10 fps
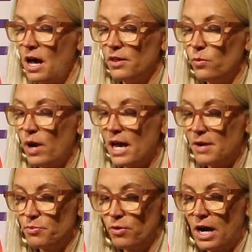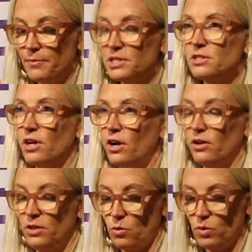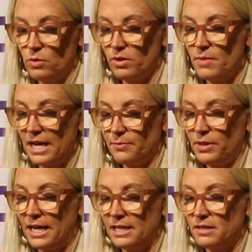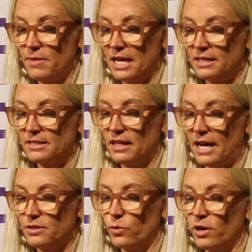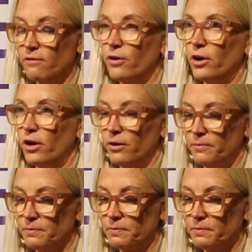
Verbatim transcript: On the way, I promised her that we would make a plan to make this class work for her.